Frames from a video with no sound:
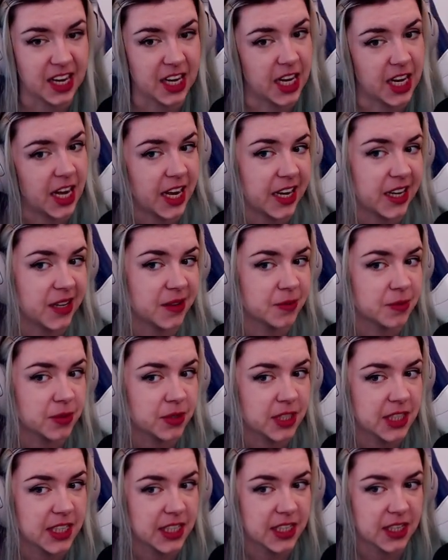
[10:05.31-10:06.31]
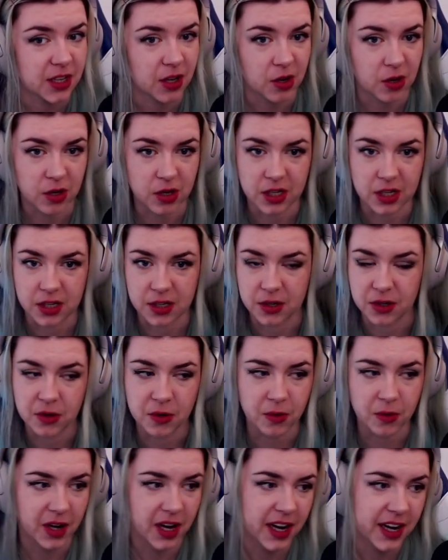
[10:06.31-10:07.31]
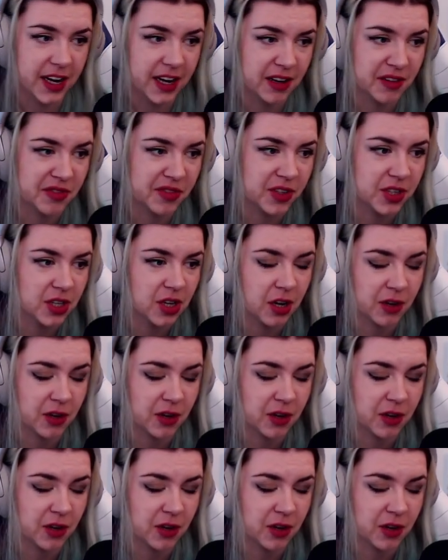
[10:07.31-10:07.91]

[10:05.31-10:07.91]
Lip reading: library or whatever,